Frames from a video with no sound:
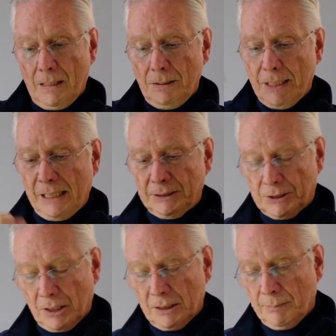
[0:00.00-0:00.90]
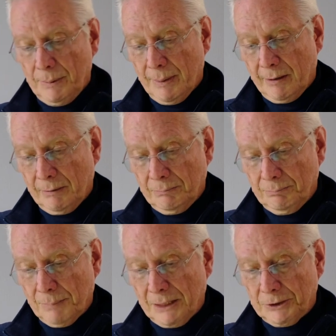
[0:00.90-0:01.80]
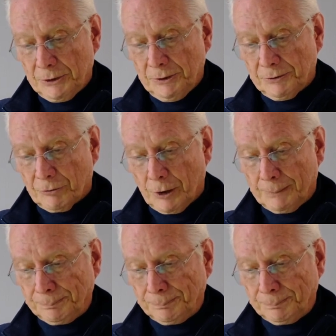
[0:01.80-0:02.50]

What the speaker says: Chances are they'll be better students for you.